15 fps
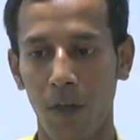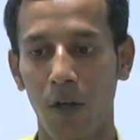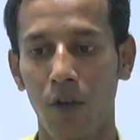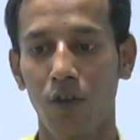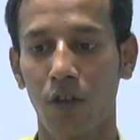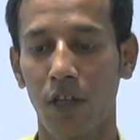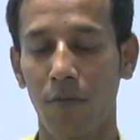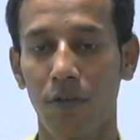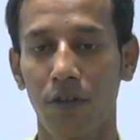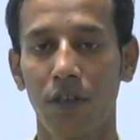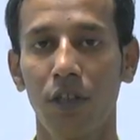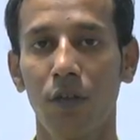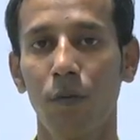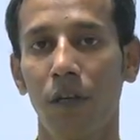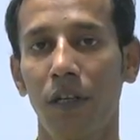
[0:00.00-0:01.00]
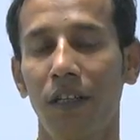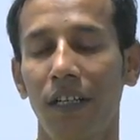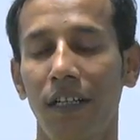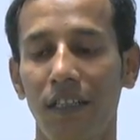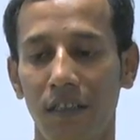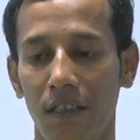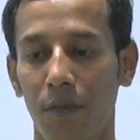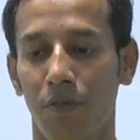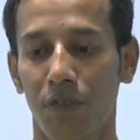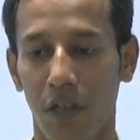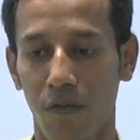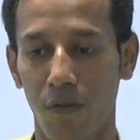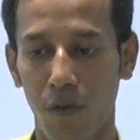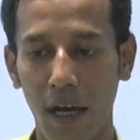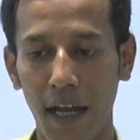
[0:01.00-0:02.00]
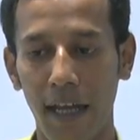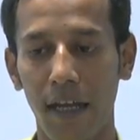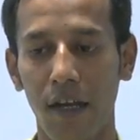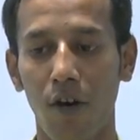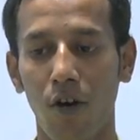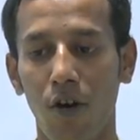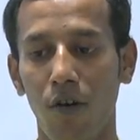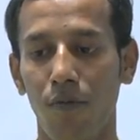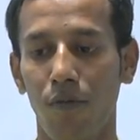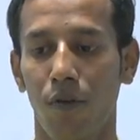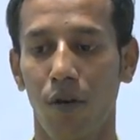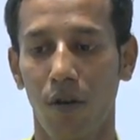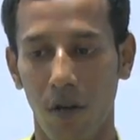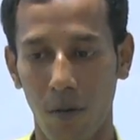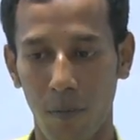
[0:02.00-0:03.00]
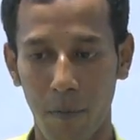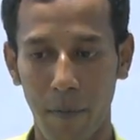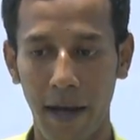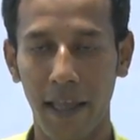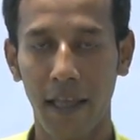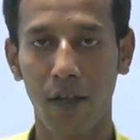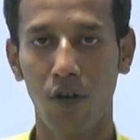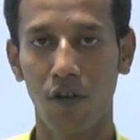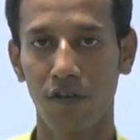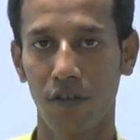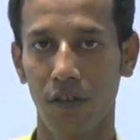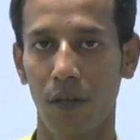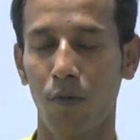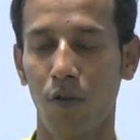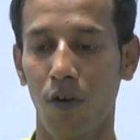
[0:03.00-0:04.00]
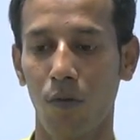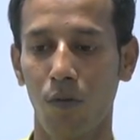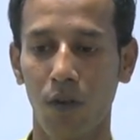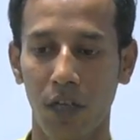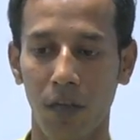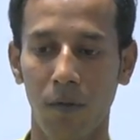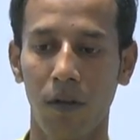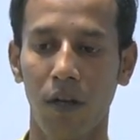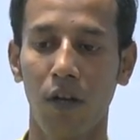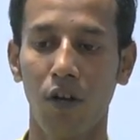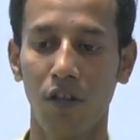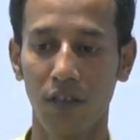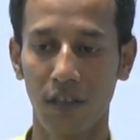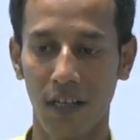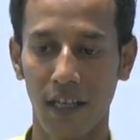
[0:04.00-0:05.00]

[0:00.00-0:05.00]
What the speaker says: So, that means geometric description file of my concept or whatever logical